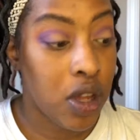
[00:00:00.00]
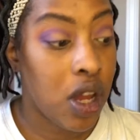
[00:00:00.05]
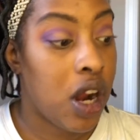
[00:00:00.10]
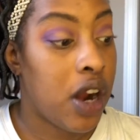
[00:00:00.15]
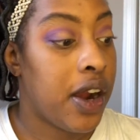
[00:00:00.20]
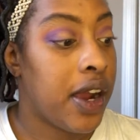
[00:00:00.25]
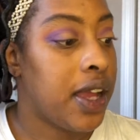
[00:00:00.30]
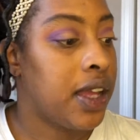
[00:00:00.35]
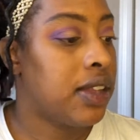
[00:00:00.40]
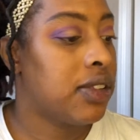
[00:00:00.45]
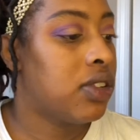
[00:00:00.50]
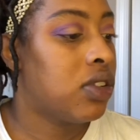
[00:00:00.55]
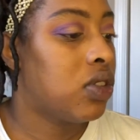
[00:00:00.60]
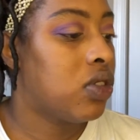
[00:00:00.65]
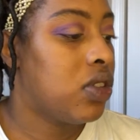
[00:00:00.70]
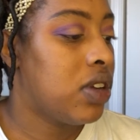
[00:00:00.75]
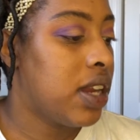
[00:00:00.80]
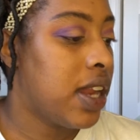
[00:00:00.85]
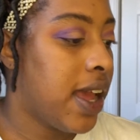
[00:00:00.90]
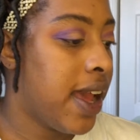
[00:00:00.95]
All right, so
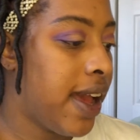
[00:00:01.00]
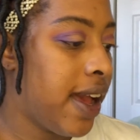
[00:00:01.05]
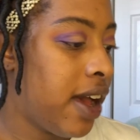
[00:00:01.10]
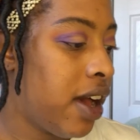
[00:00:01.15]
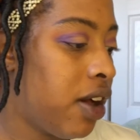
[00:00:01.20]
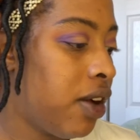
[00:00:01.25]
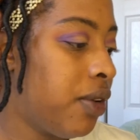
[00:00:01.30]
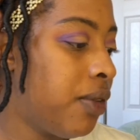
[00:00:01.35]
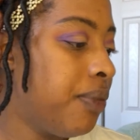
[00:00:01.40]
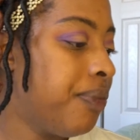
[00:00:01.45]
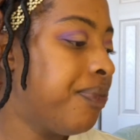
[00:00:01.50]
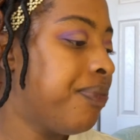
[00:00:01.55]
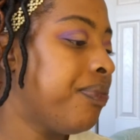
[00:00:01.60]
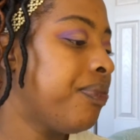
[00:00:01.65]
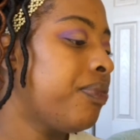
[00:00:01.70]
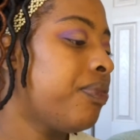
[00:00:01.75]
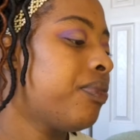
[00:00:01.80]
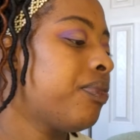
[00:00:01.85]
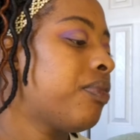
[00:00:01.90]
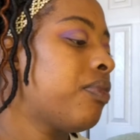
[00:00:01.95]
now
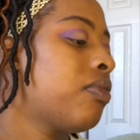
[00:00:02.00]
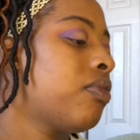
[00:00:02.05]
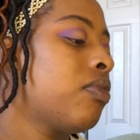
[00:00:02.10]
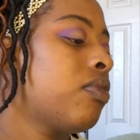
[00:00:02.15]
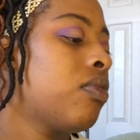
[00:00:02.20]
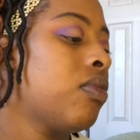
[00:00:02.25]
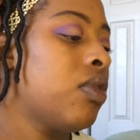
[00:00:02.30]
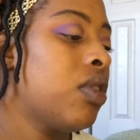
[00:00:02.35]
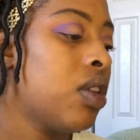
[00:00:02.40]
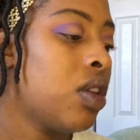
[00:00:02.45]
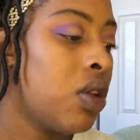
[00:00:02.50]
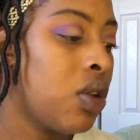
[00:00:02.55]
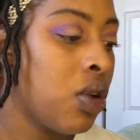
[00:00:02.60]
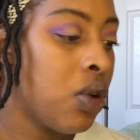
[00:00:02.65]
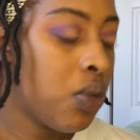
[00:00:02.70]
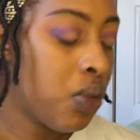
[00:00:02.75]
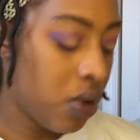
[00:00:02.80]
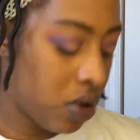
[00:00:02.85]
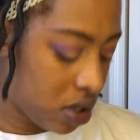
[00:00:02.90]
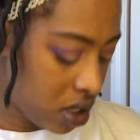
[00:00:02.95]

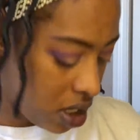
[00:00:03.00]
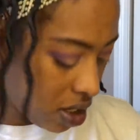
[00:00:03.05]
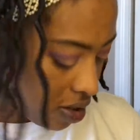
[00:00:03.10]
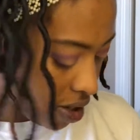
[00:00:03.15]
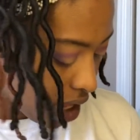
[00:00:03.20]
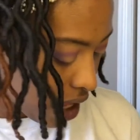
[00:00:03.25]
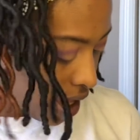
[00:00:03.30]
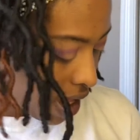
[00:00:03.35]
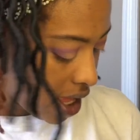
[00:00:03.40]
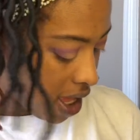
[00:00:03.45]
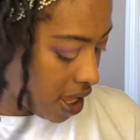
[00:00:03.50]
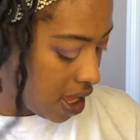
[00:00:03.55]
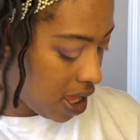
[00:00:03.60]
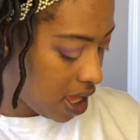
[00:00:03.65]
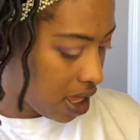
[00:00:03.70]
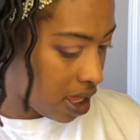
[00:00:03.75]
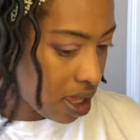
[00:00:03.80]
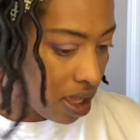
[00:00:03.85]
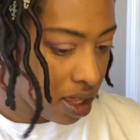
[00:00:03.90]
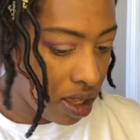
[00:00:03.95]
we're gonna
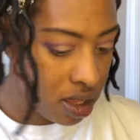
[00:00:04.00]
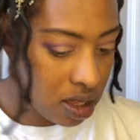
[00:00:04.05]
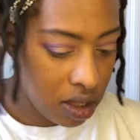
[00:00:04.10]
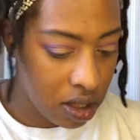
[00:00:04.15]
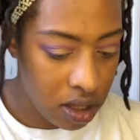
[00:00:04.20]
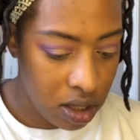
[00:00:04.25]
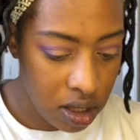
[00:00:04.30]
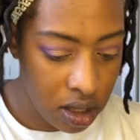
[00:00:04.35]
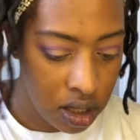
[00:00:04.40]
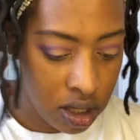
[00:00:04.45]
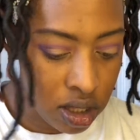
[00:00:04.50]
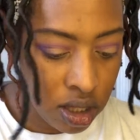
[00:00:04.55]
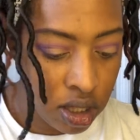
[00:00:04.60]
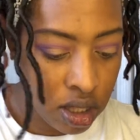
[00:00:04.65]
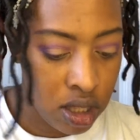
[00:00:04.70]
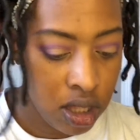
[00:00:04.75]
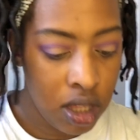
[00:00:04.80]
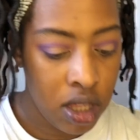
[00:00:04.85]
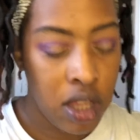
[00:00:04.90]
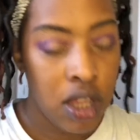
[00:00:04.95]
take
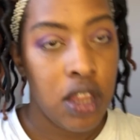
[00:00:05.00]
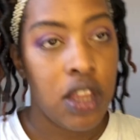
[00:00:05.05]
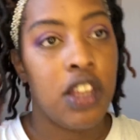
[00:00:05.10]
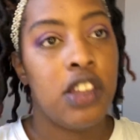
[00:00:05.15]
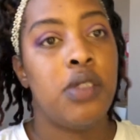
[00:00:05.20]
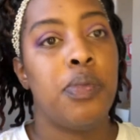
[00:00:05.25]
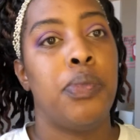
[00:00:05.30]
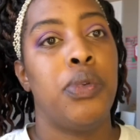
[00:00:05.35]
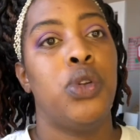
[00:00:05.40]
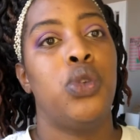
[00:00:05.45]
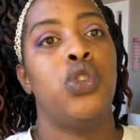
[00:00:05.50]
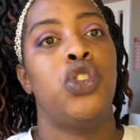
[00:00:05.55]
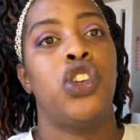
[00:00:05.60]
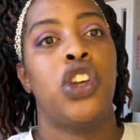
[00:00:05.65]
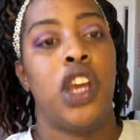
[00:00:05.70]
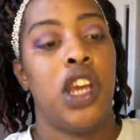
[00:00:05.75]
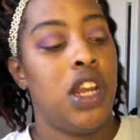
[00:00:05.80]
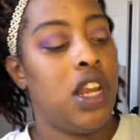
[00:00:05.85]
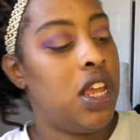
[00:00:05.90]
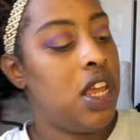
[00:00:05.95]
this blue
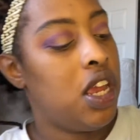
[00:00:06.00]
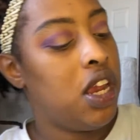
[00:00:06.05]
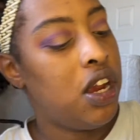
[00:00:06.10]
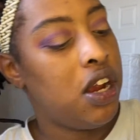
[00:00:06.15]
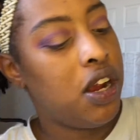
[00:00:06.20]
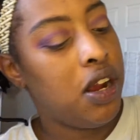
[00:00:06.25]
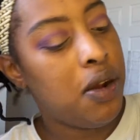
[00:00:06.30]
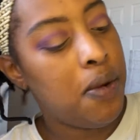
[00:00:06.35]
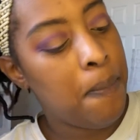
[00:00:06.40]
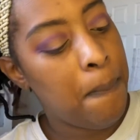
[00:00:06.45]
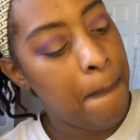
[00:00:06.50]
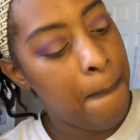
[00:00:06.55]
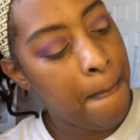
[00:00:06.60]
shade here